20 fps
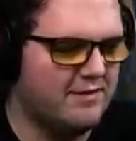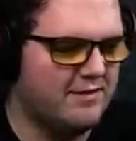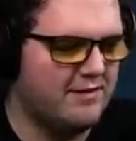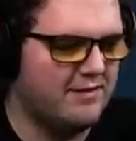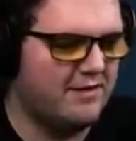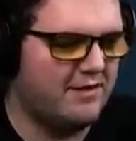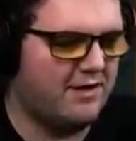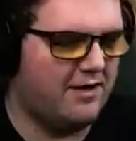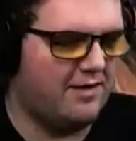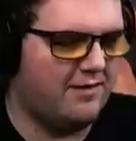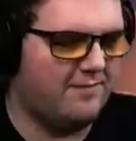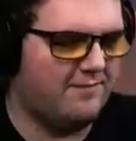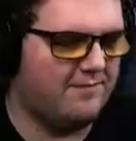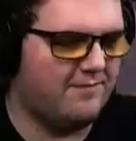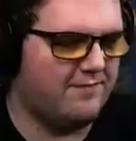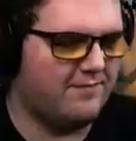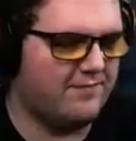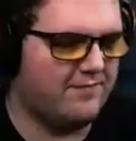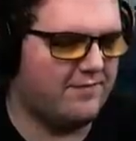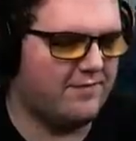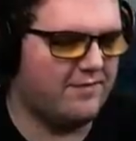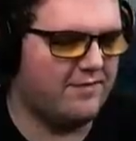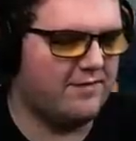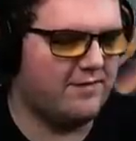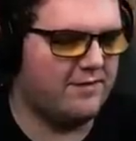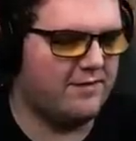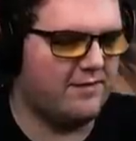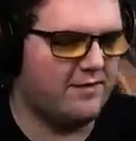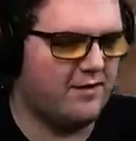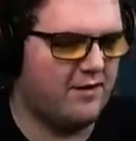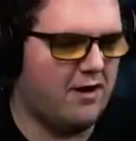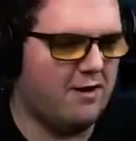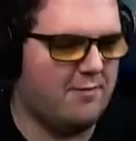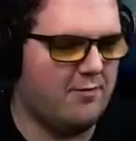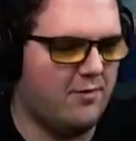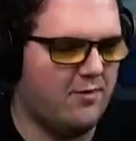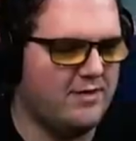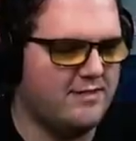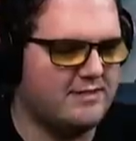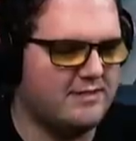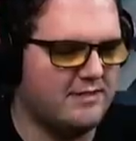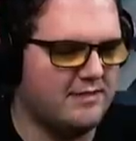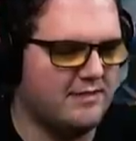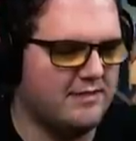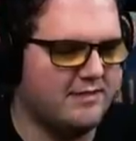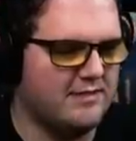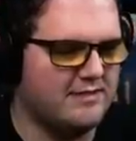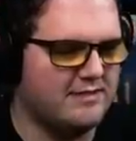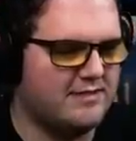All right, boys, let's